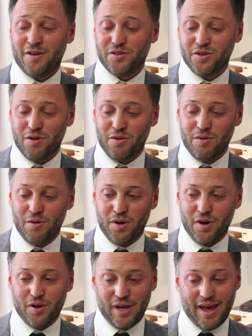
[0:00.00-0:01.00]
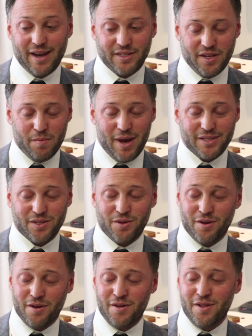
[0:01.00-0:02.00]
So acting
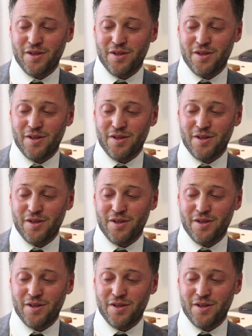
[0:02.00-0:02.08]
ambassador.